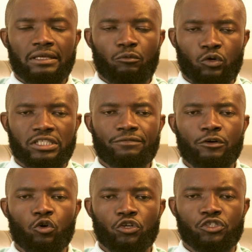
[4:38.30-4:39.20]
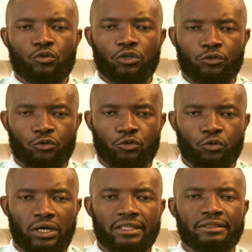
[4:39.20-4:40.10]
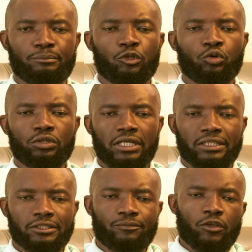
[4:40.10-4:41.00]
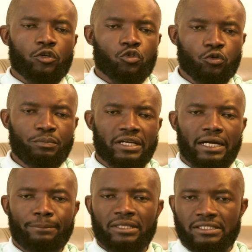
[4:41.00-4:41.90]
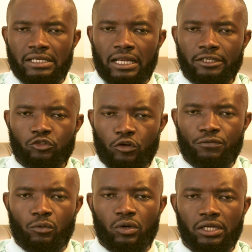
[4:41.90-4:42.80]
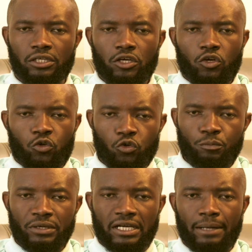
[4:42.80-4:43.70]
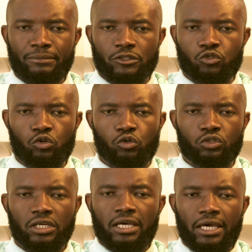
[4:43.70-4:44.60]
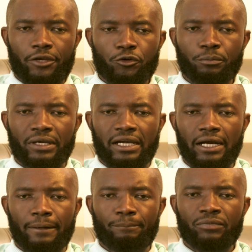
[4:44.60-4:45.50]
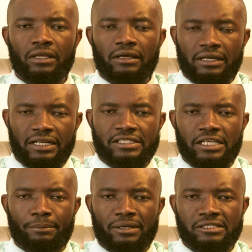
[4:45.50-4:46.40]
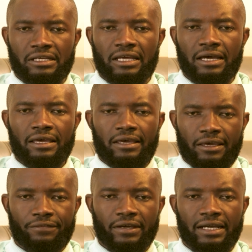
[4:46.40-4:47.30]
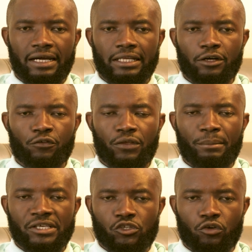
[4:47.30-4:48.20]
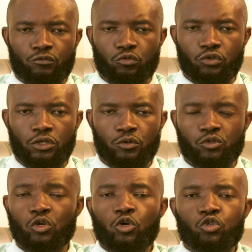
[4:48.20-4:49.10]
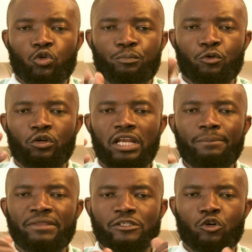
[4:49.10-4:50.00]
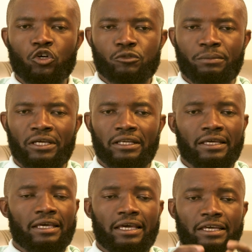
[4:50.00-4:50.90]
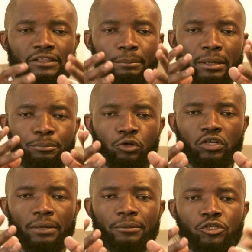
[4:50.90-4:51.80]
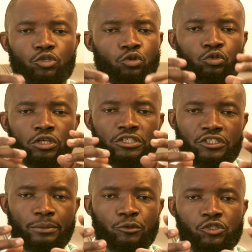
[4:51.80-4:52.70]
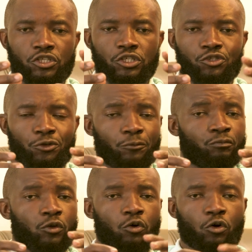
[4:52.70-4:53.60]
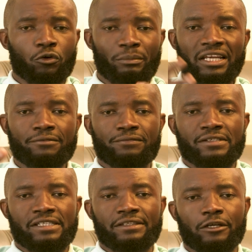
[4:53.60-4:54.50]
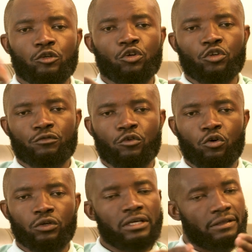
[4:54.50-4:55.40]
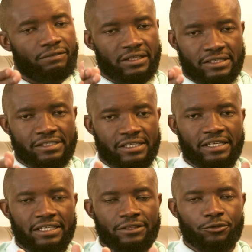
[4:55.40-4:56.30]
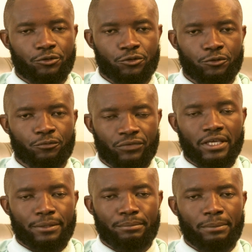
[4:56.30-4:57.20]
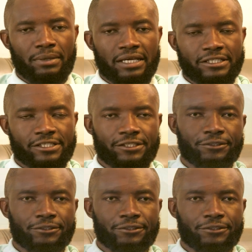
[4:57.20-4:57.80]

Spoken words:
whatever God is doing through you. And through that, you become the light of the world, you become the salt, and you become Christ ambassador and the carrier of the message of good news. So proclaim this gospel either by proclamation, demonstration, or manifesting the glory of God that is hidden through you. Be blessed.